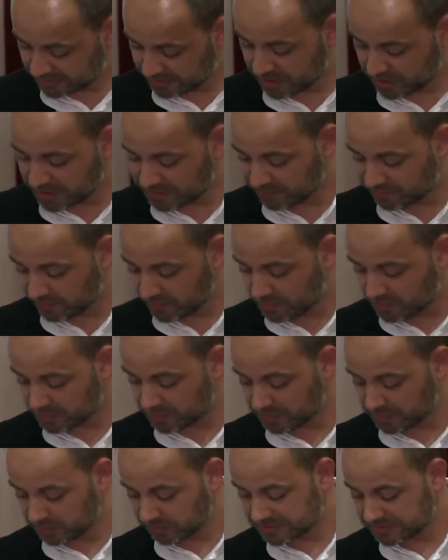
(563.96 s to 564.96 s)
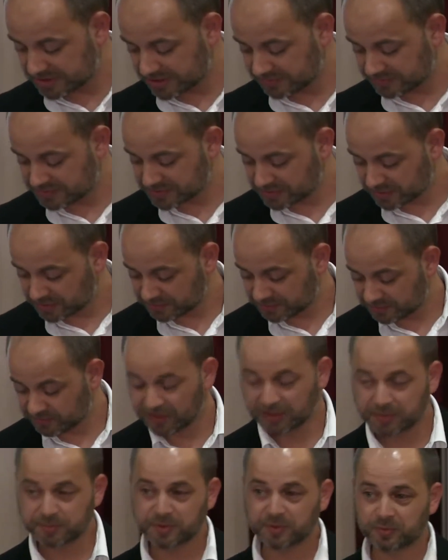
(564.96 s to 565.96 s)
Going forward, we also have a staff
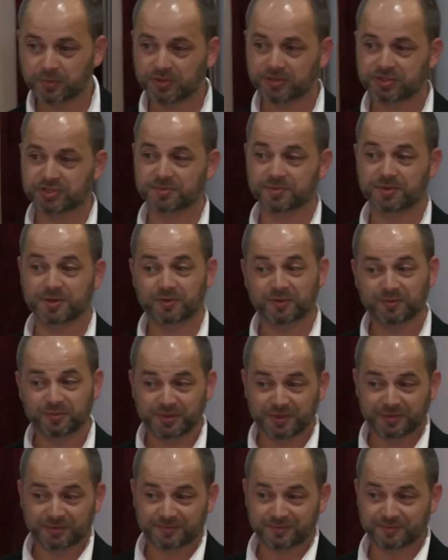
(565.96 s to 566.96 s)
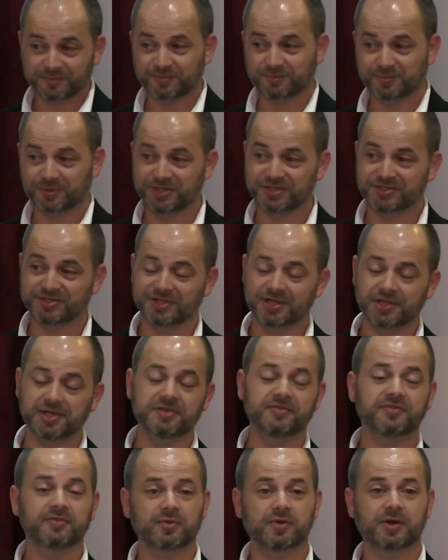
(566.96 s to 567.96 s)
development workshop that we've been putting
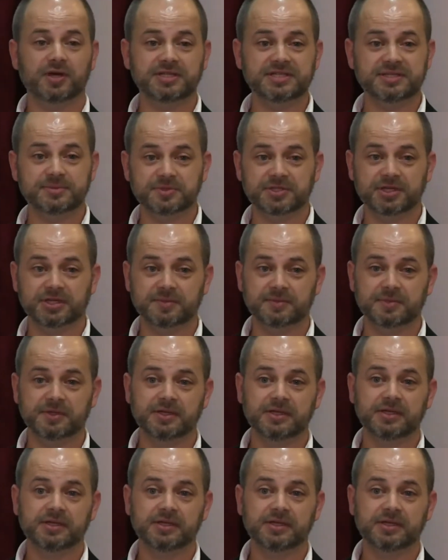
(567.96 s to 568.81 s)
together for quite some time.